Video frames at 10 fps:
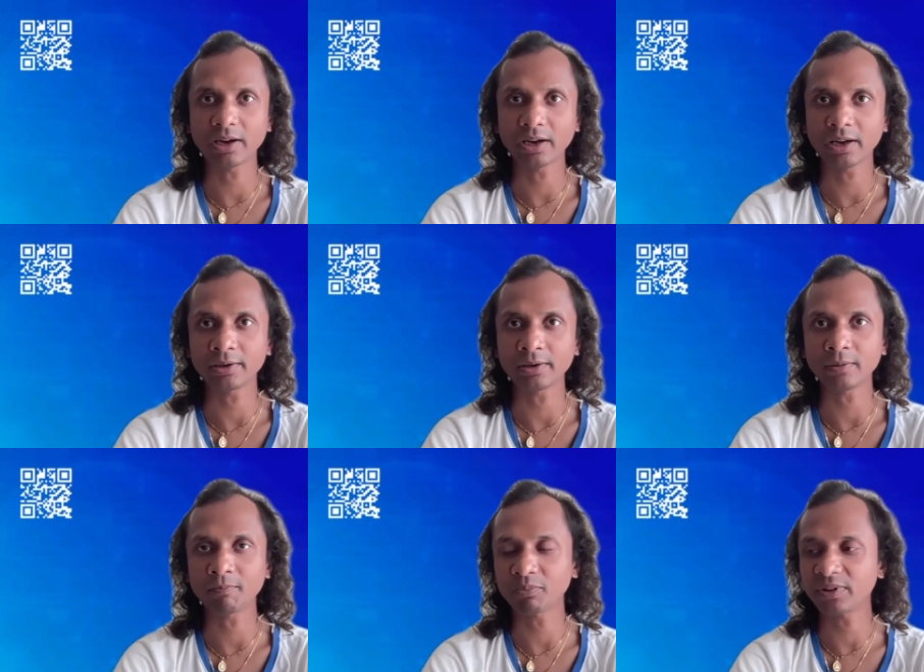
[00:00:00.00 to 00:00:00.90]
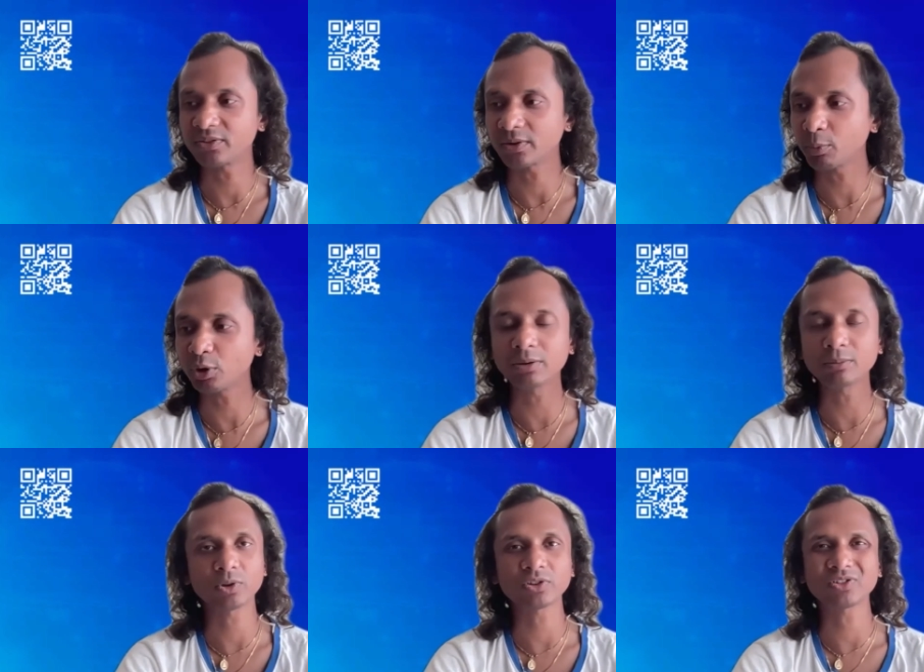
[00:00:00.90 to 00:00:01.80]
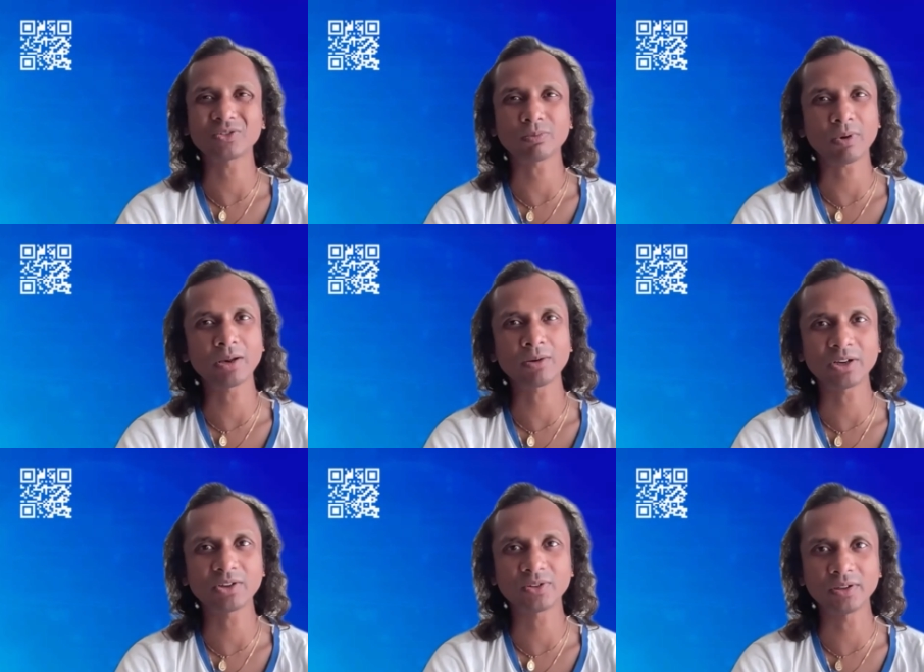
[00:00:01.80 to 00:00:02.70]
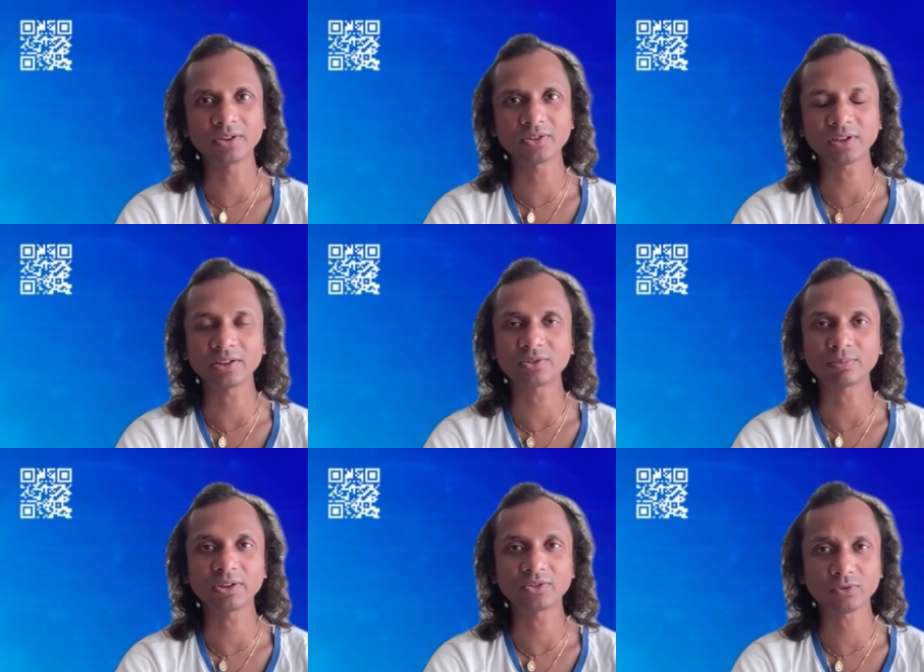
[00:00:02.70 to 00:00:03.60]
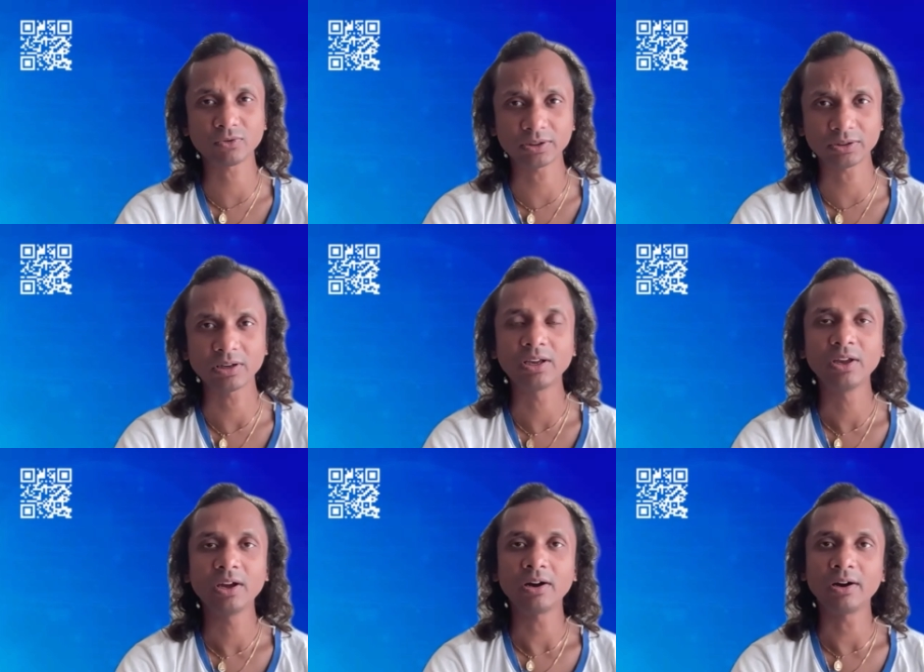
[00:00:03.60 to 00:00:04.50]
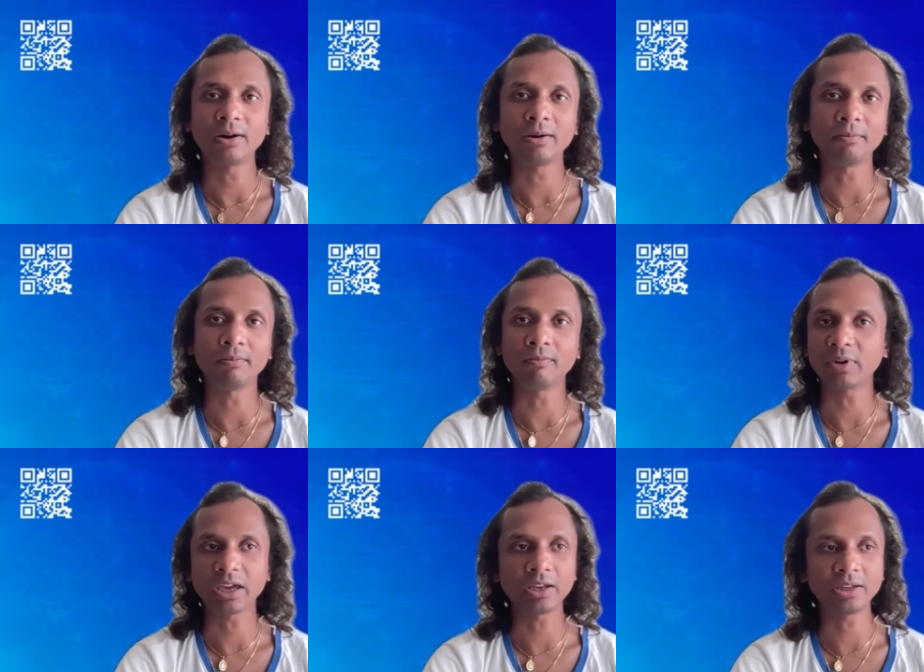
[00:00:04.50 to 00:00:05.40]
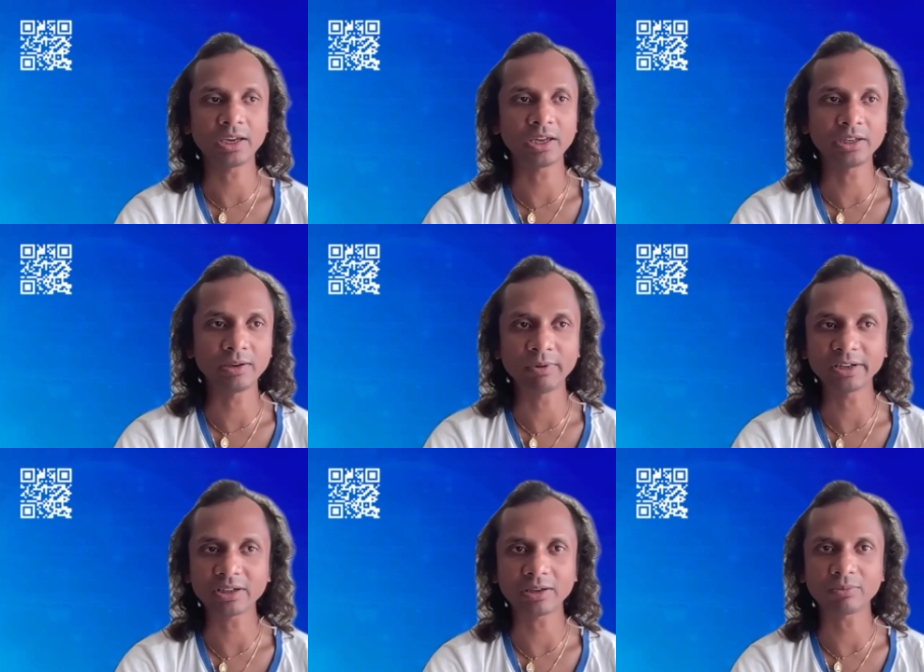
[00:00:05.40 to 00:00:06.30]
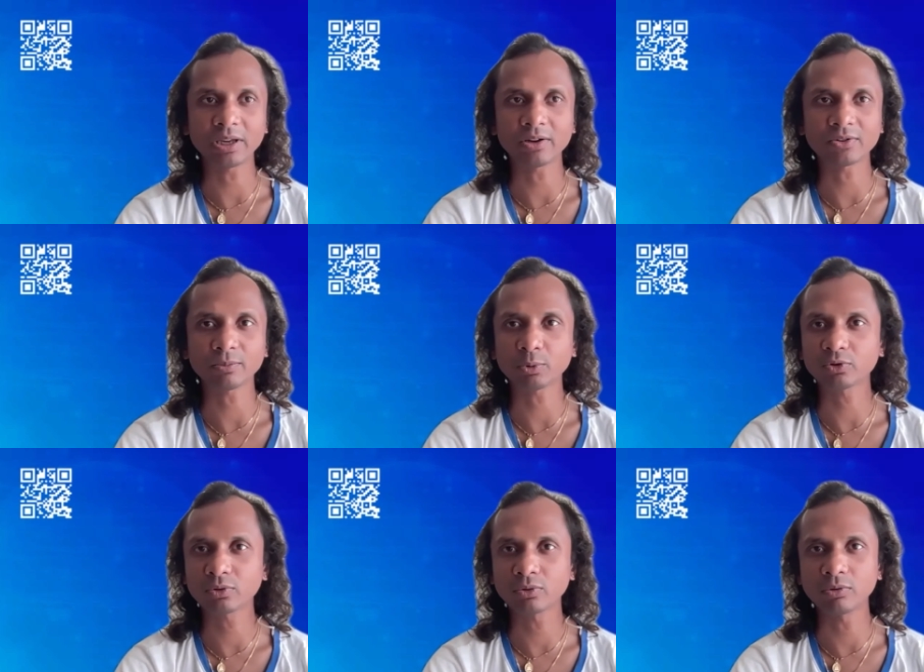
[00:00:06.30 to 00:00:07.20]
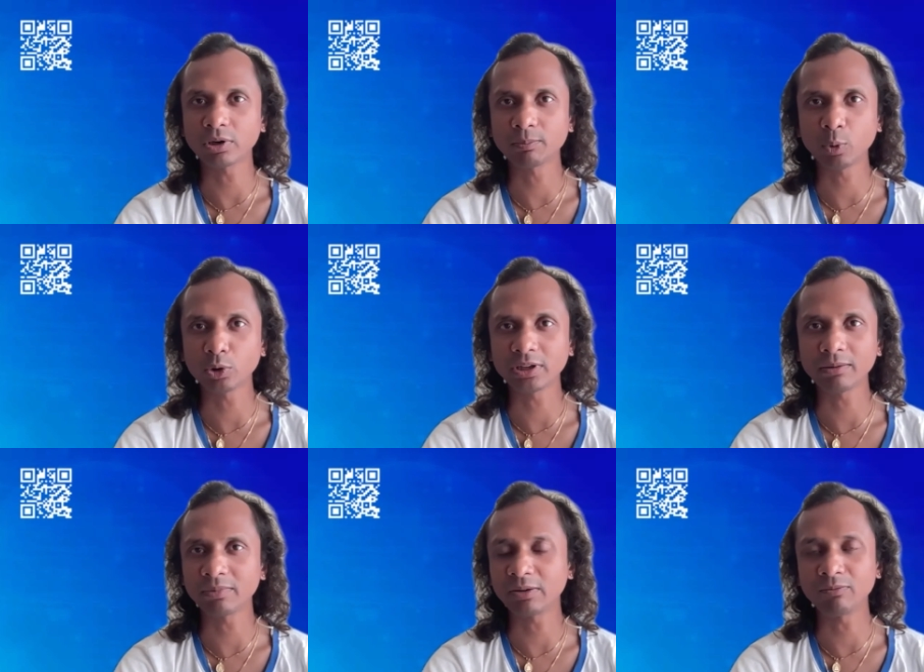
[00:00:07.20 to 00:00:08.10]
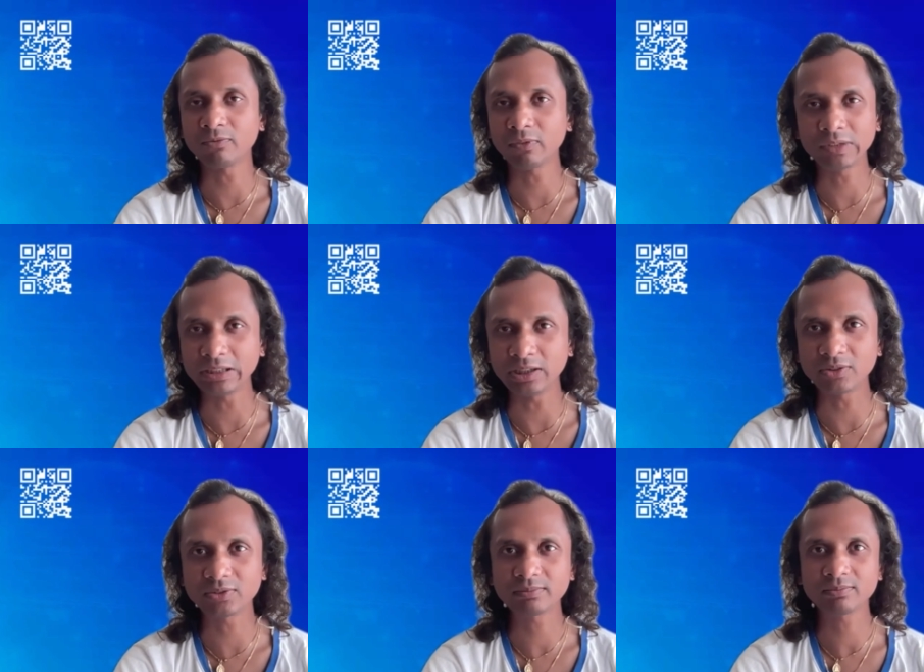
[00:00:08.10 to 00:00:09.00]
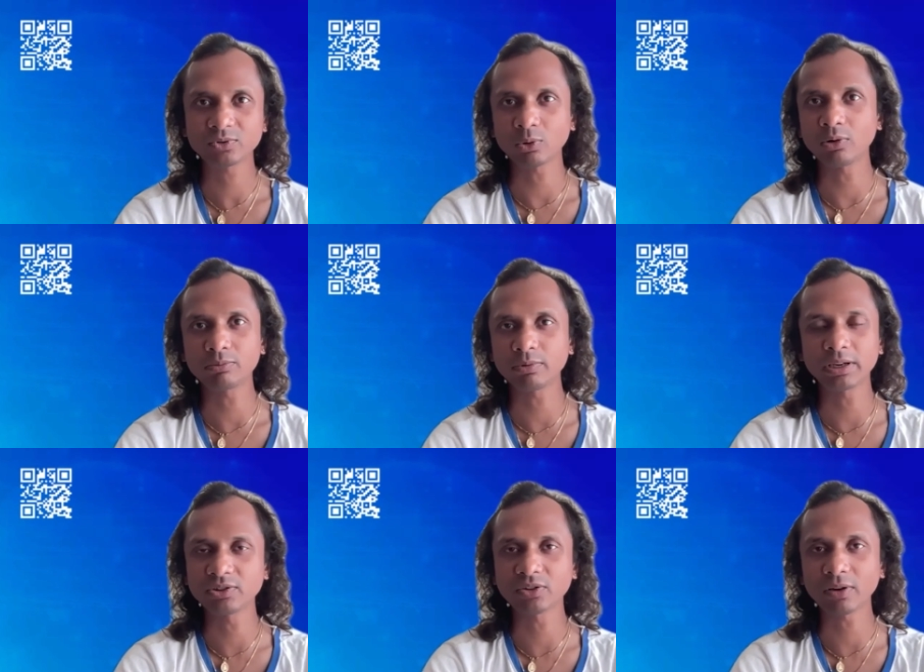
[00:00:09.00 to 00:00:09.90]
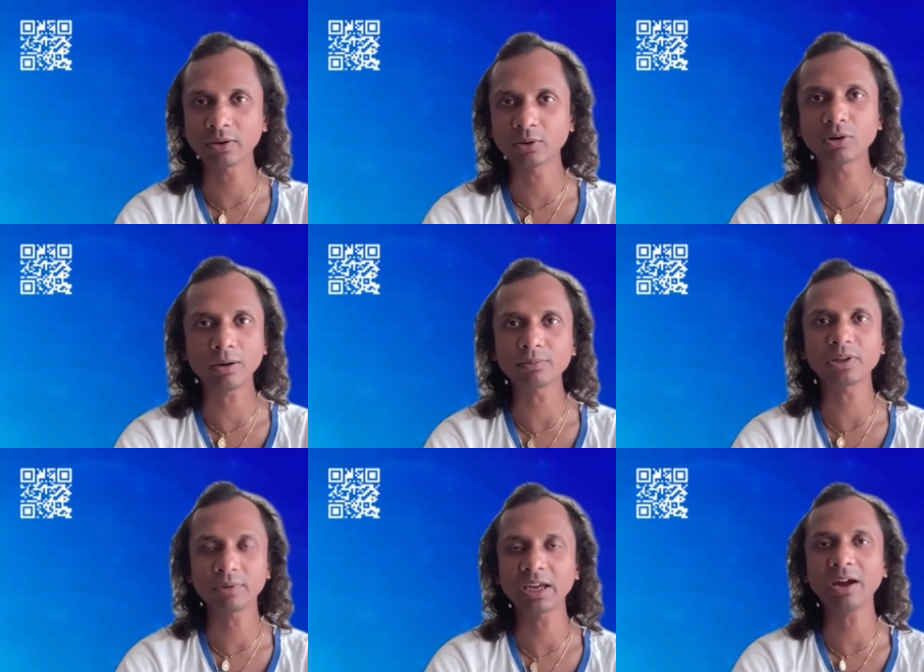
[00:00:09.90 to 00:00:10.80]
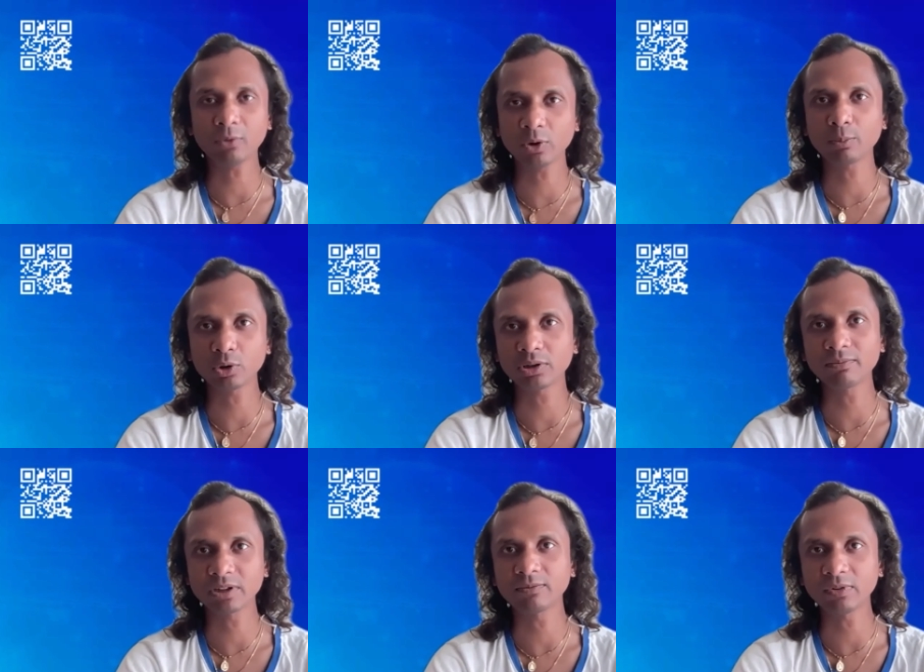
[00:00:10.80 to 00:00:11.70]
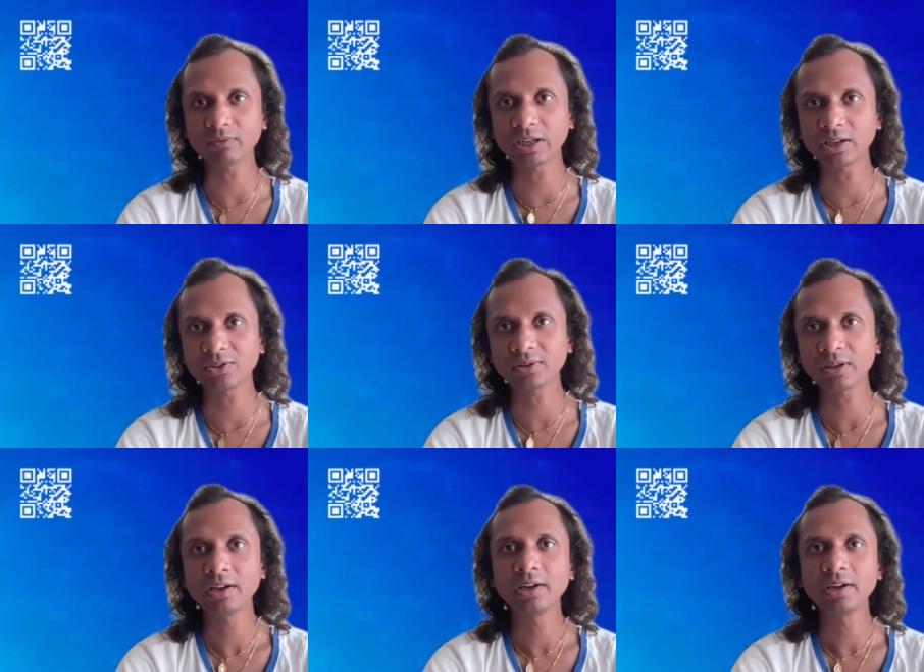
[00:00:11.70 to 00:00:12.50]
And um, this reporting process is very, very serious and it's very strict um, any any event like we are supposed to report them in 15 days so if we register a new company we have to report them within 15 days